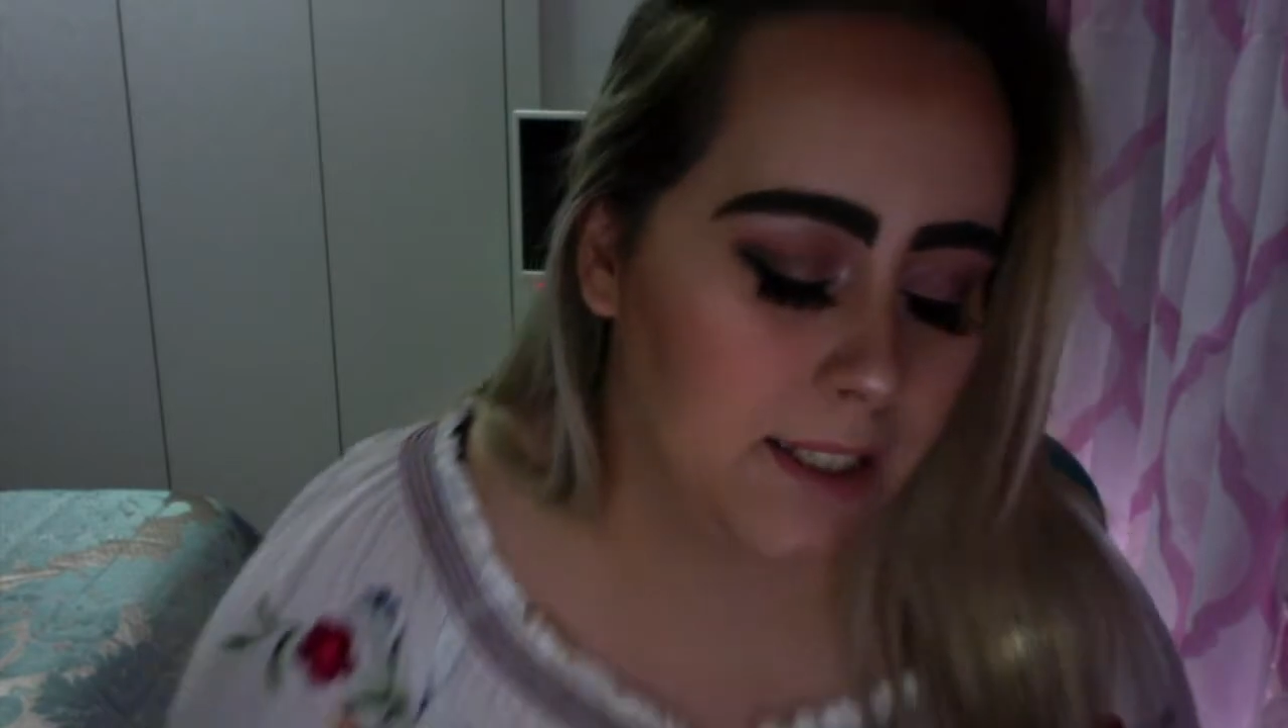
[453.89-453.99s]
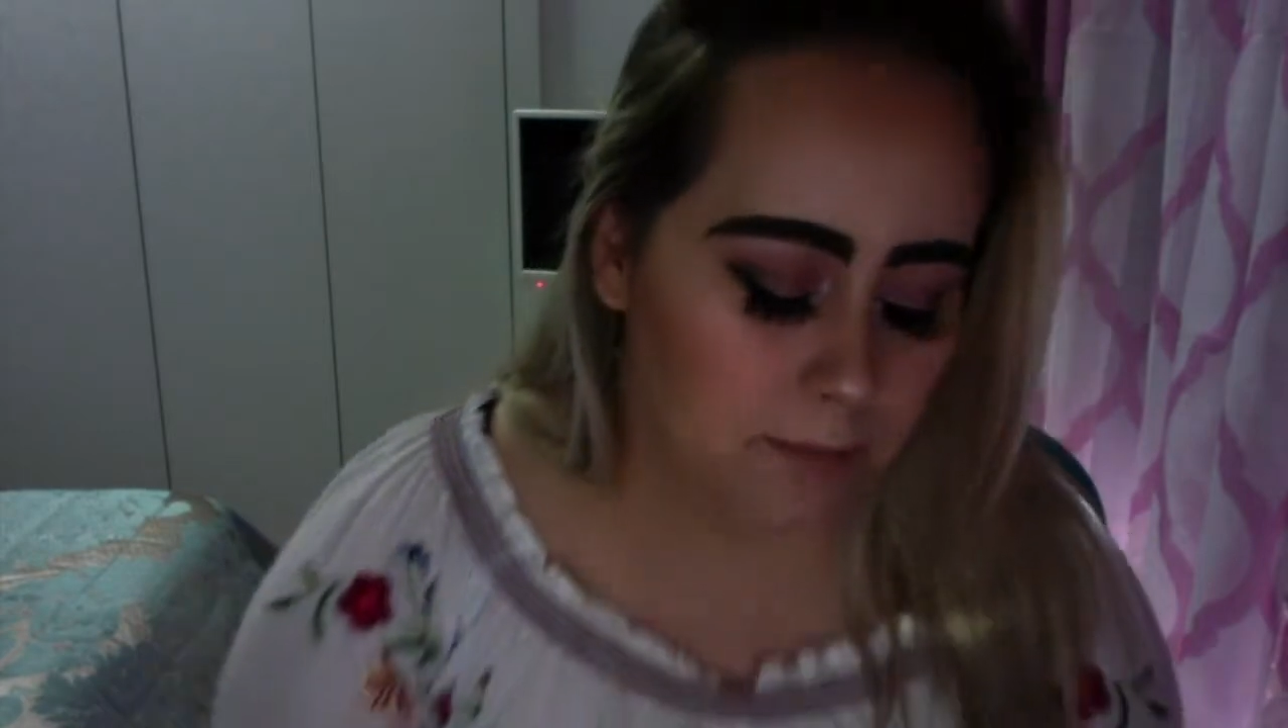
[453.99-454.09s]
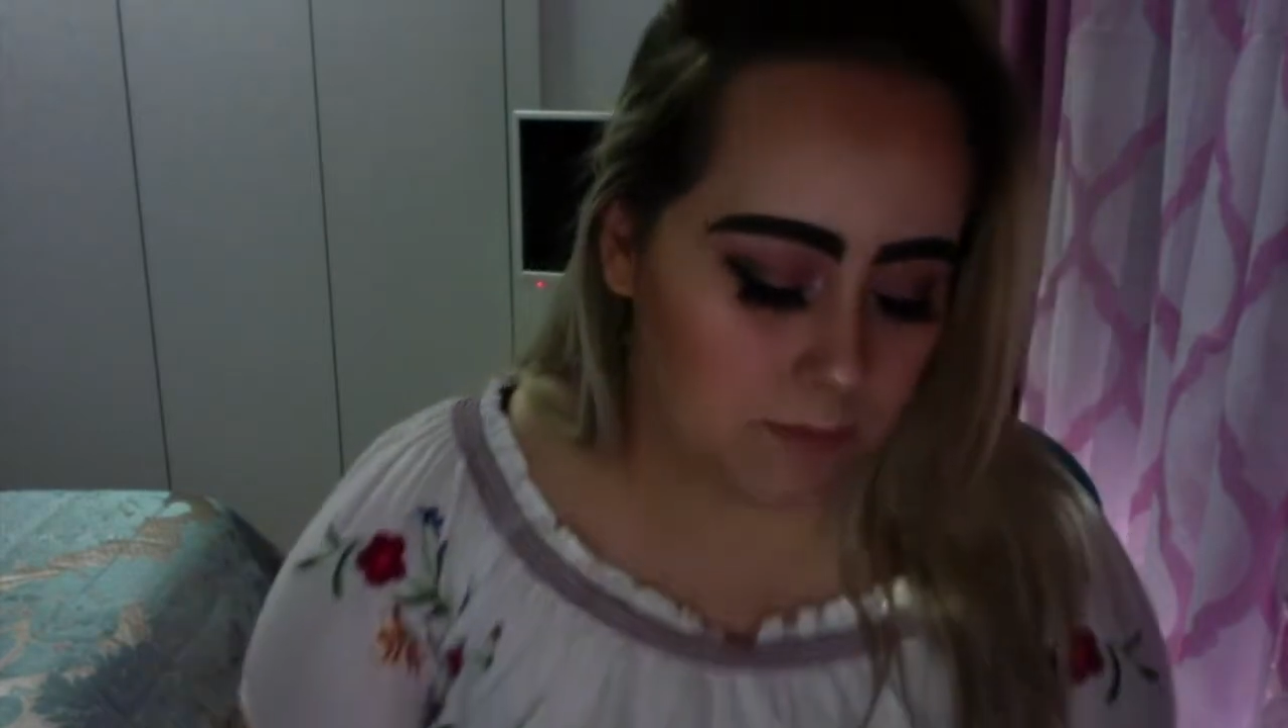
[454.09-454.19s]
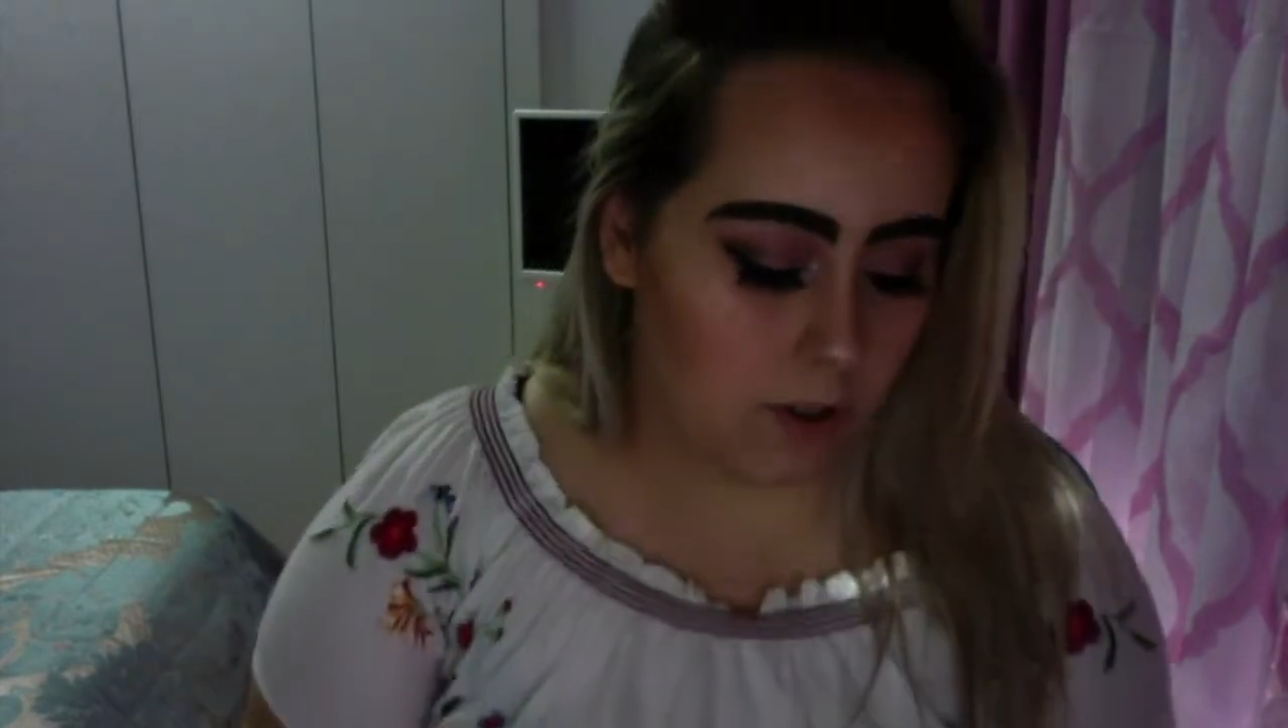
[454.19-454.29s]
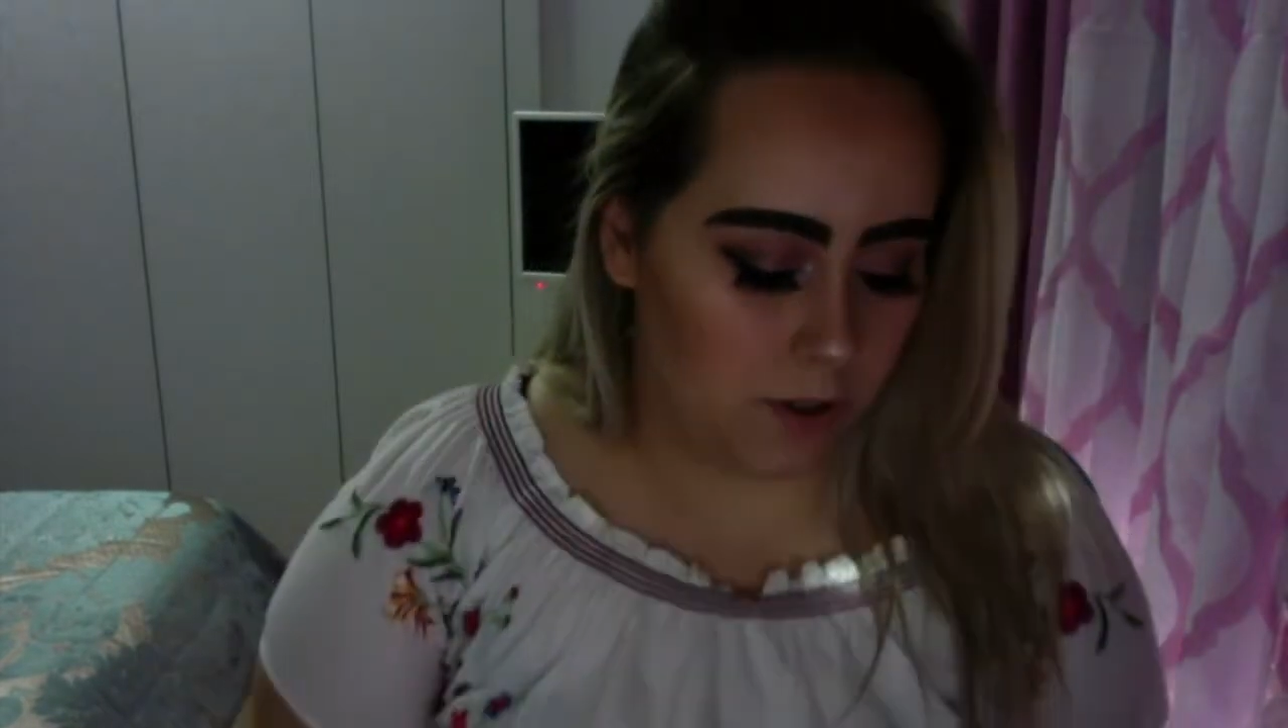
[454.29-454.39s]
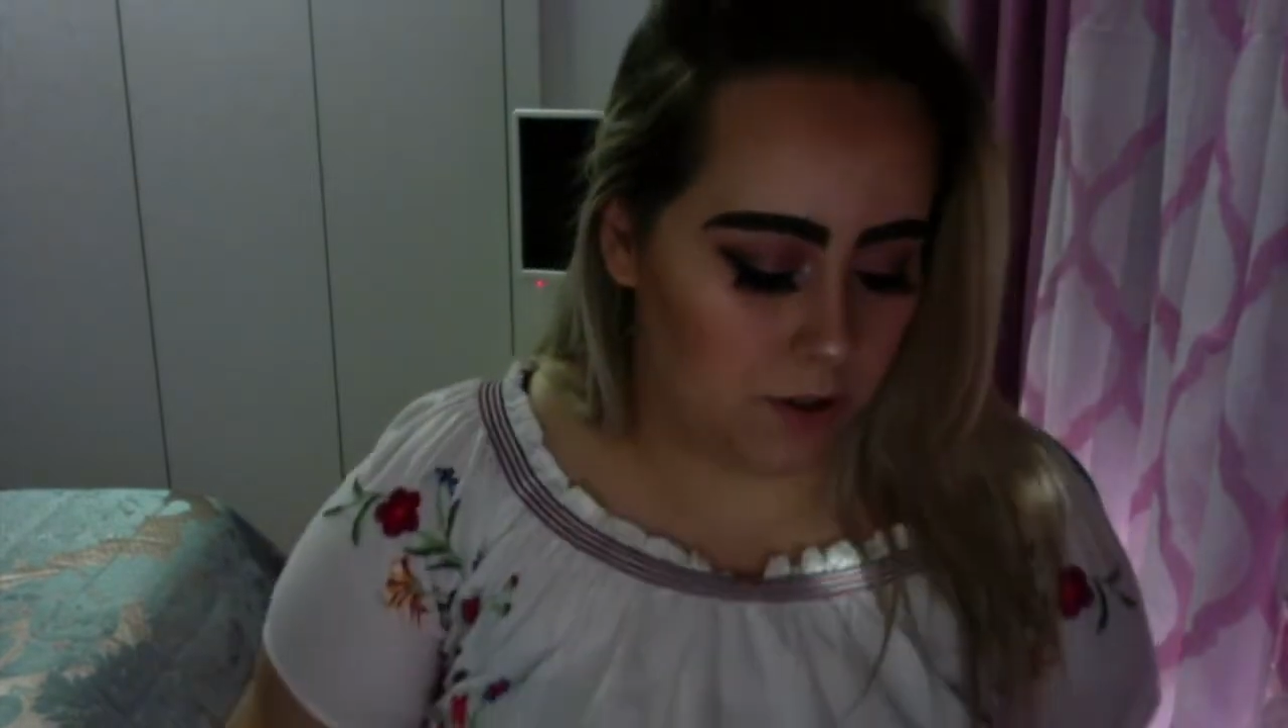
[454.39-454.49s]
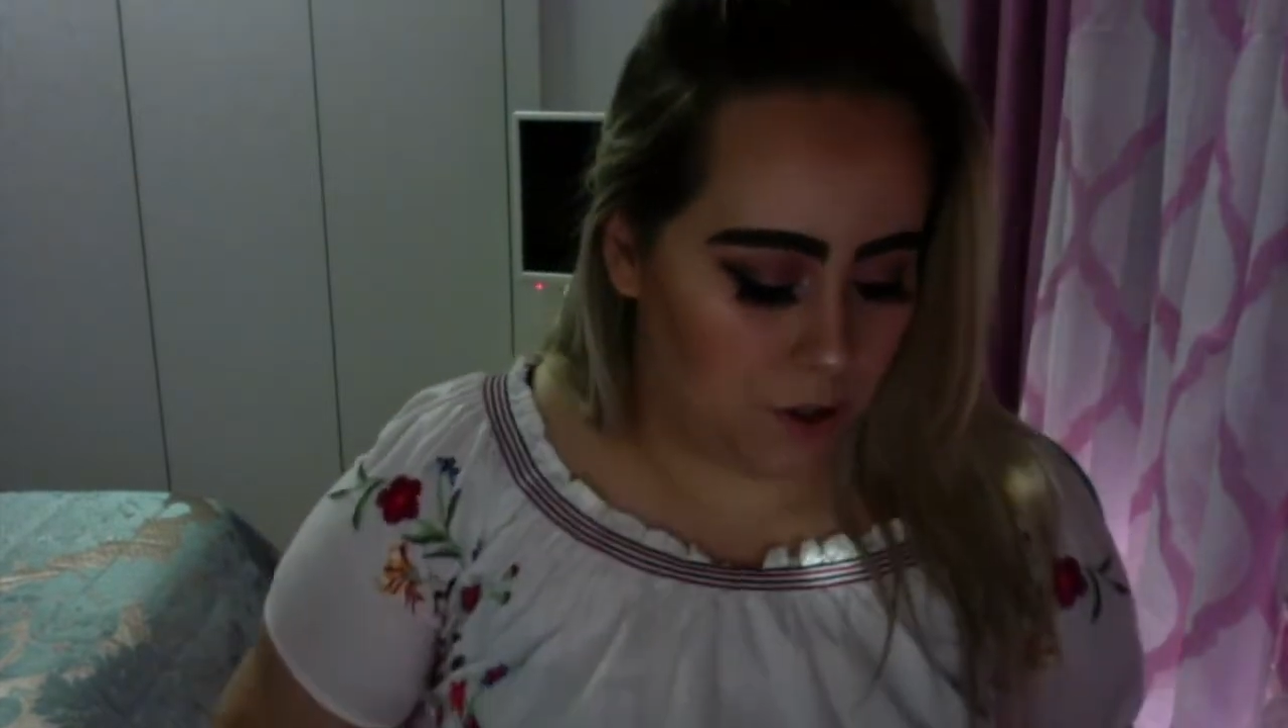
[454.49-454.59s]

I'm going to